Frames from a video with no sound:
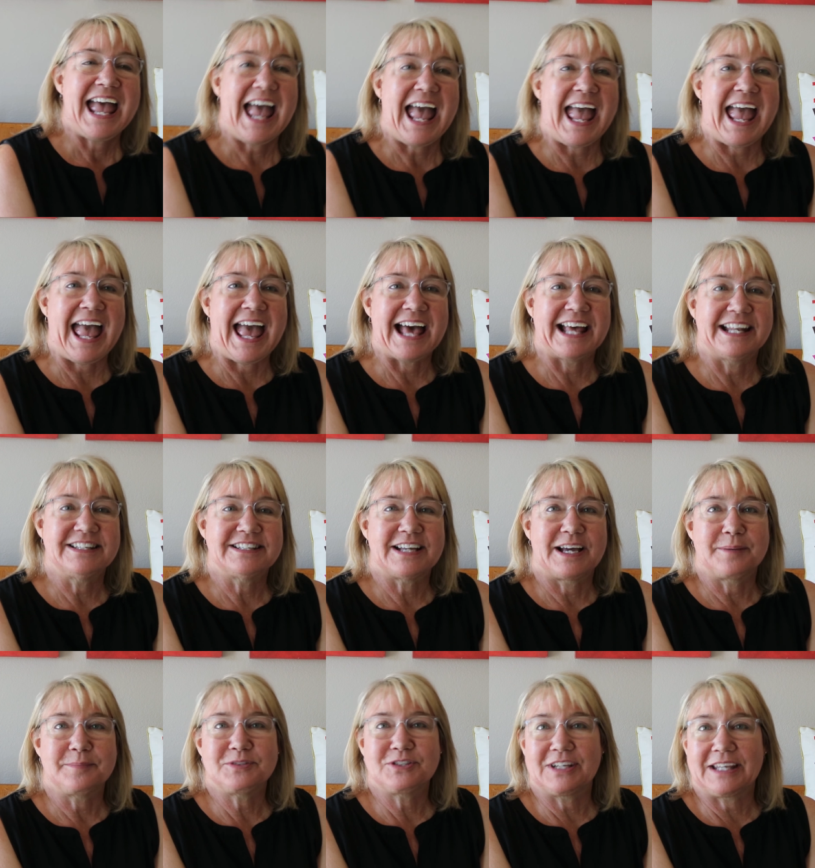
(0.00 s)
and
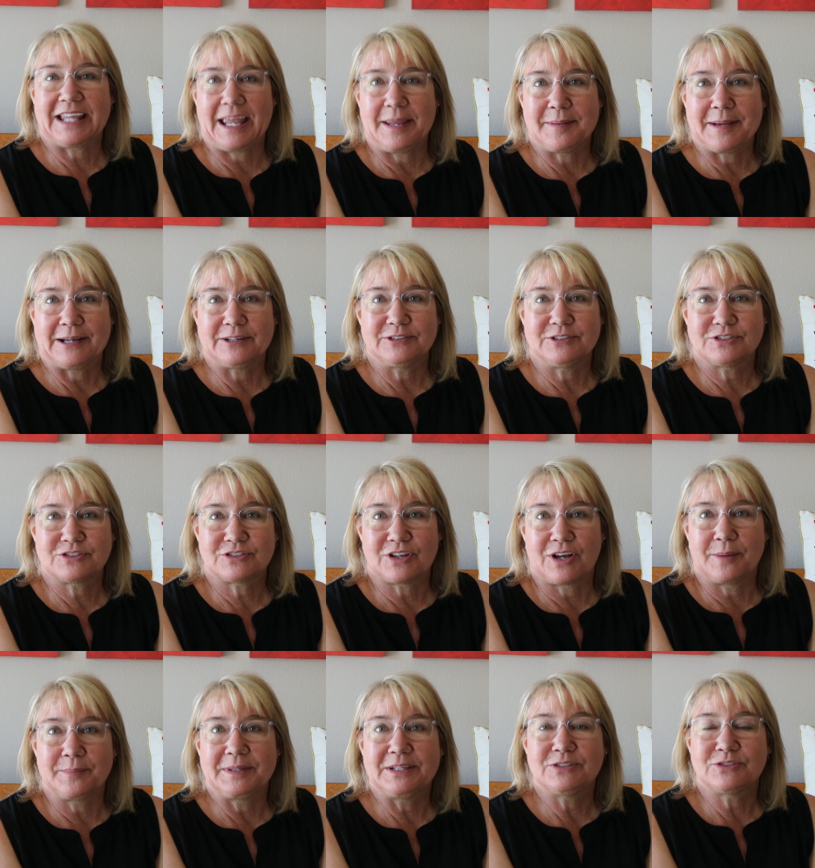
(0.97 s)
she came out and
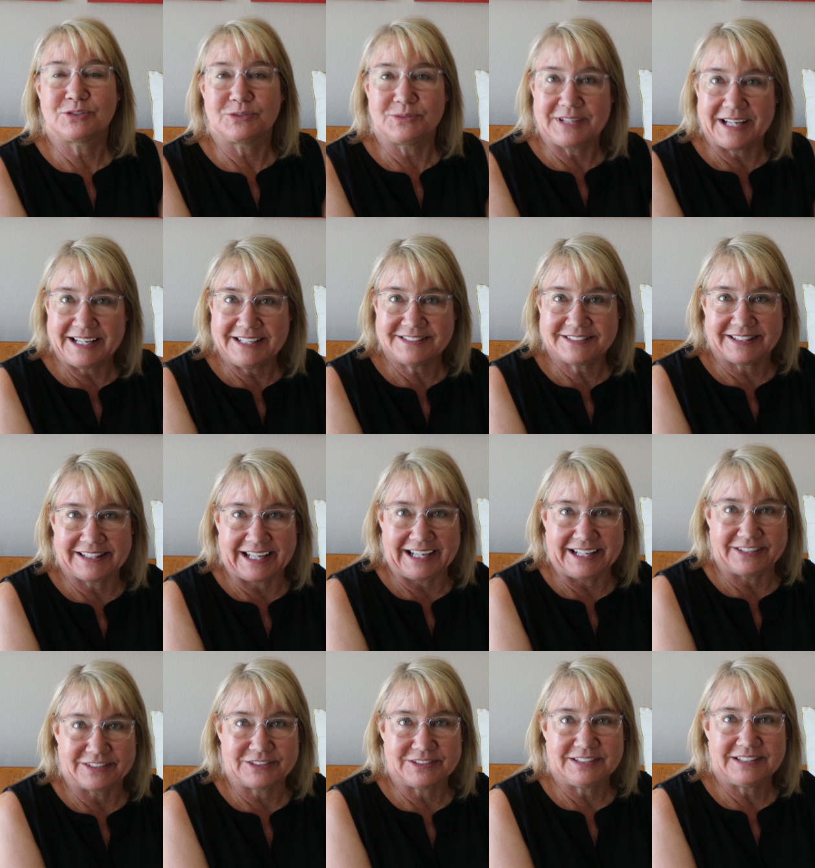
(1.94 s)
saw me 2 days
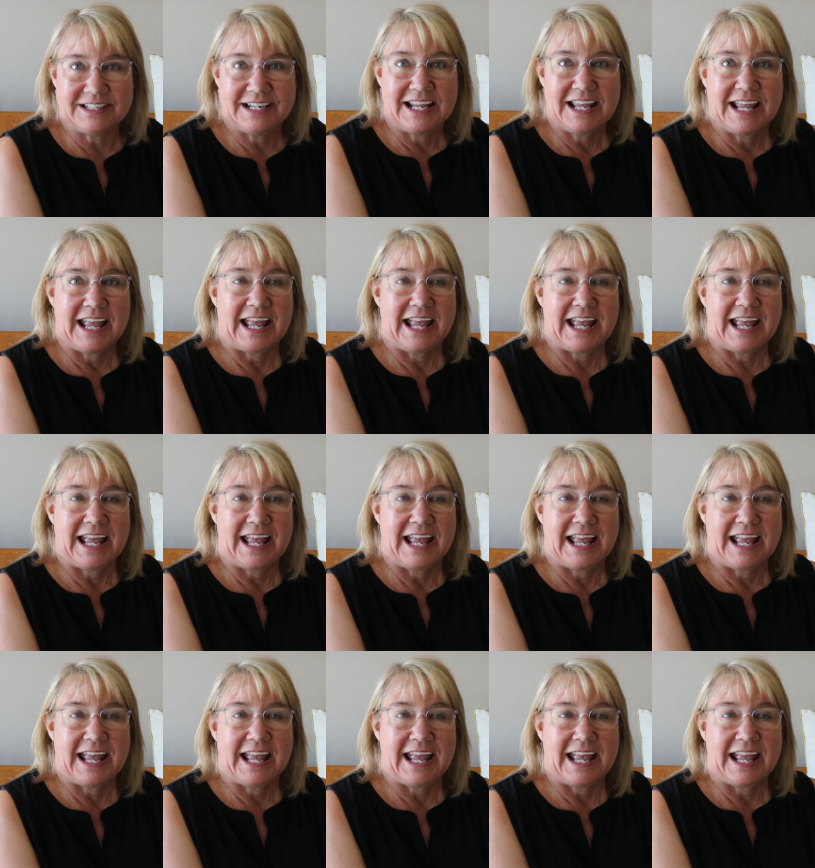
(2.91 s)
later.